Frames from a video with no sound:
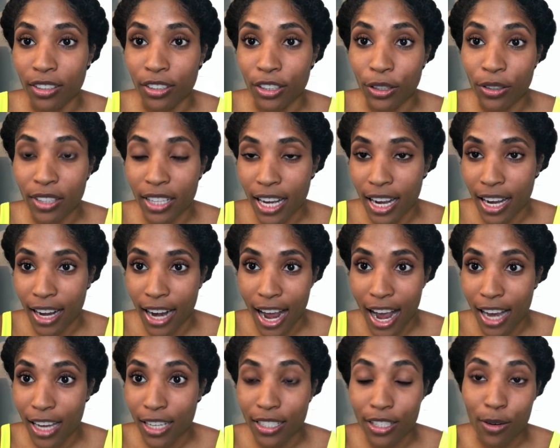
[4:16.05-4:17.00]
do that
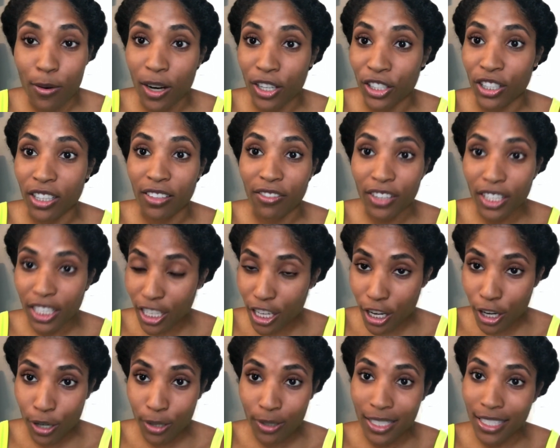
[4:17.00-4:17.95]
as you're watching the
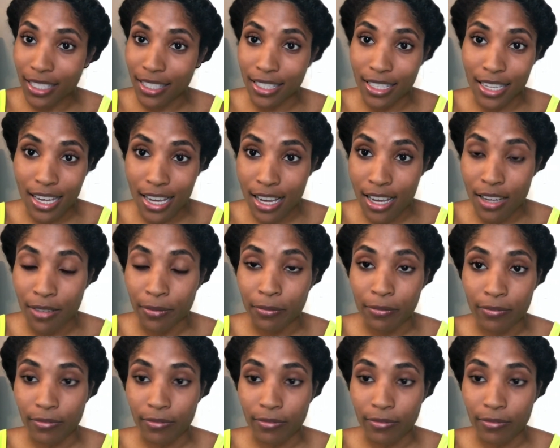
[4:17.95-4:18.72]
video to see